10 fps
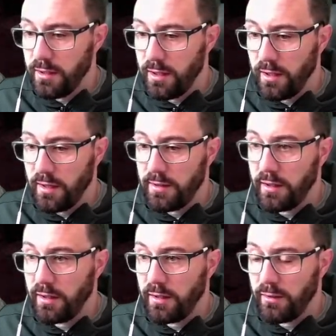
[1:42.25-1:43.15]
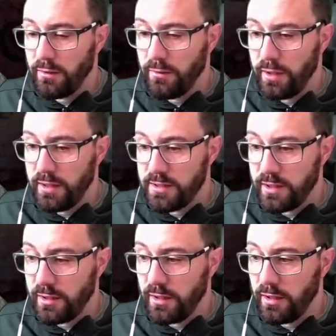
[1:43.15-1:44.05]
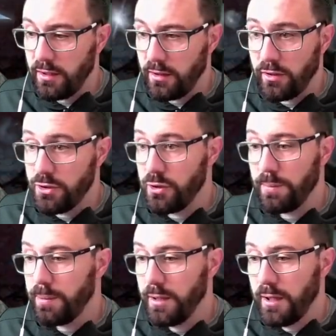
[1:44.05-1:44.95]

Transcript: I think realistically can drop